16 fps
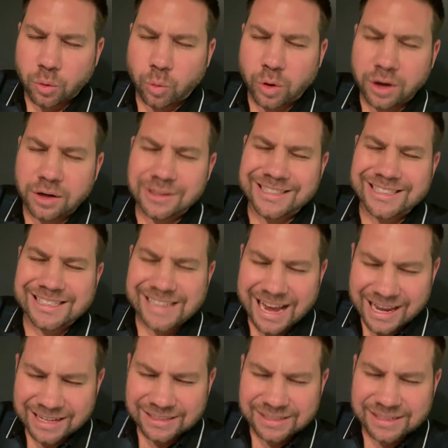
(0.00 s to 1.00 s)
word
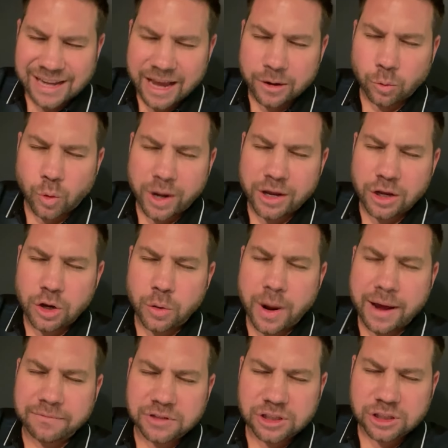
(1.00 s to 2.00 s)
says and what you
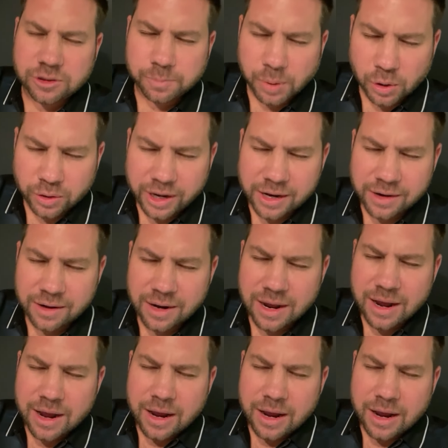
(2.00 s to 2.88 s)
have spoken,